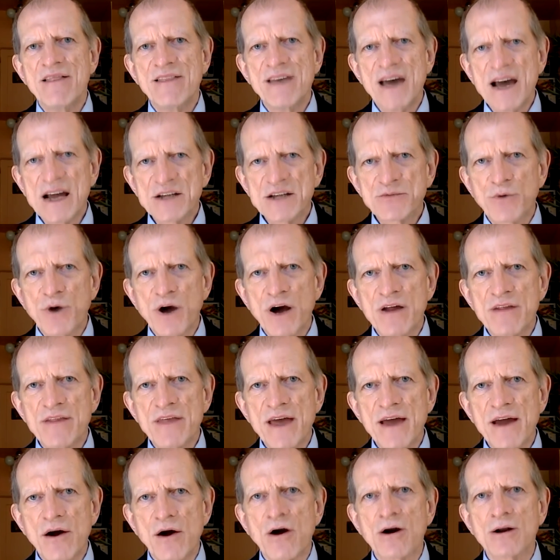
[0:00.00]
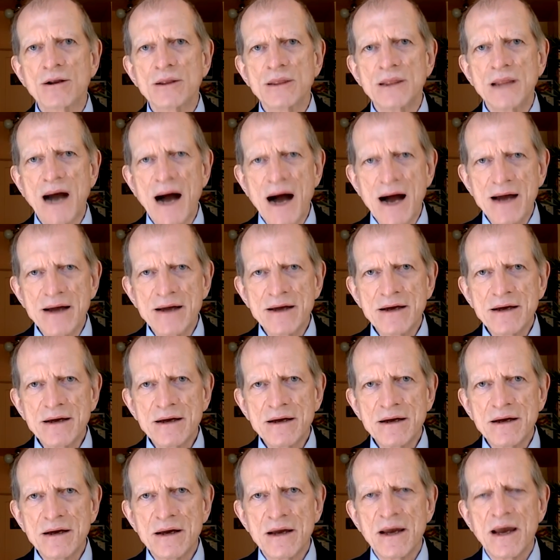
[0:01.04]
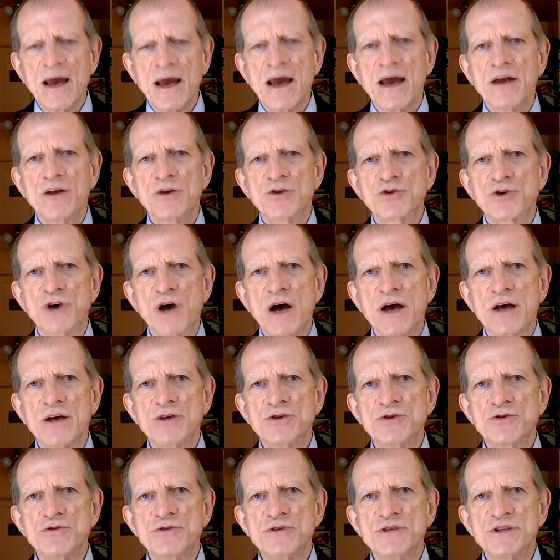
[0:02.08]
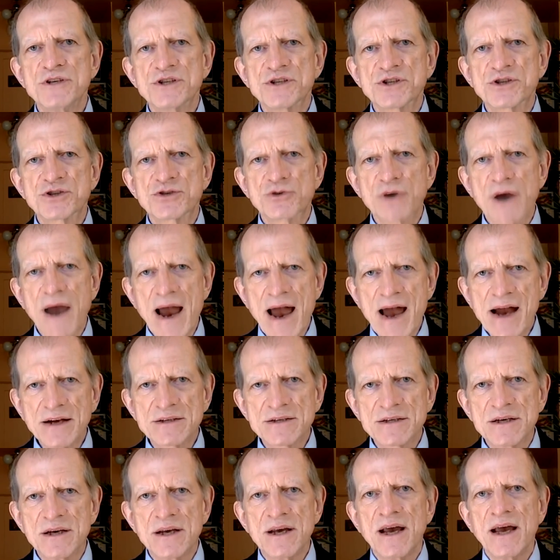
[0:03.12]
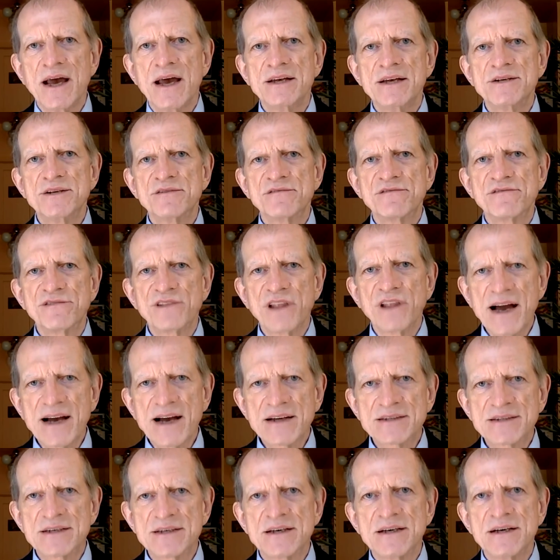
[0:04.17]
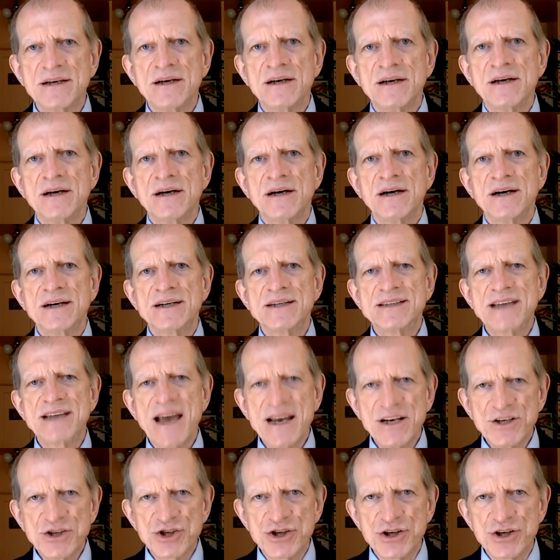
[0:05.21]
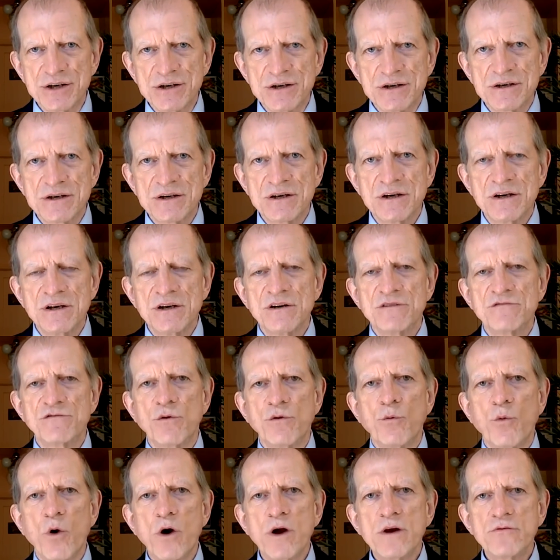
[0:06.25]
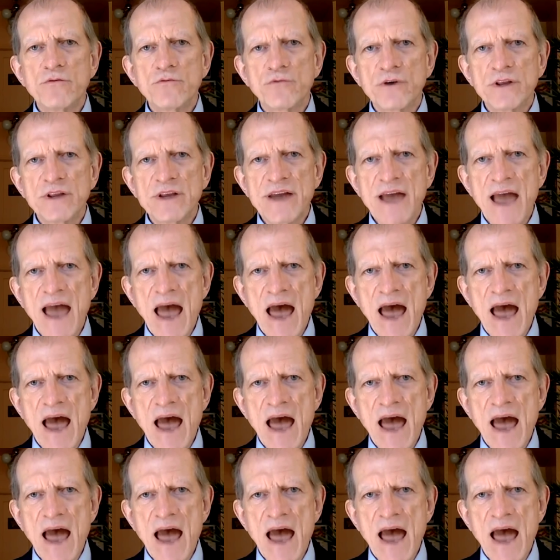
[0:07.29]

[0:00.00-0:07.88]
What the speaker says: That's why they are lying and trying to distract and deflect attention from what really